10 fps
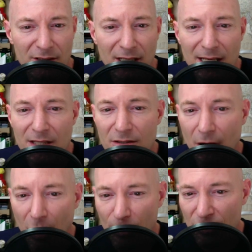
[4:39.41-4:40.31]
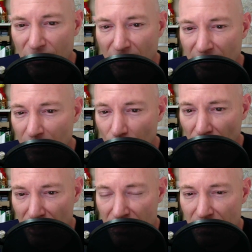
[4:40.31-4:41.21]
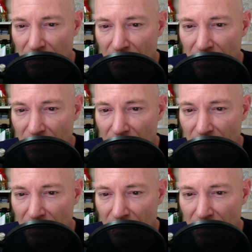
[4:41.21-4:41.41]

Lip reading: against arbitrary arrest.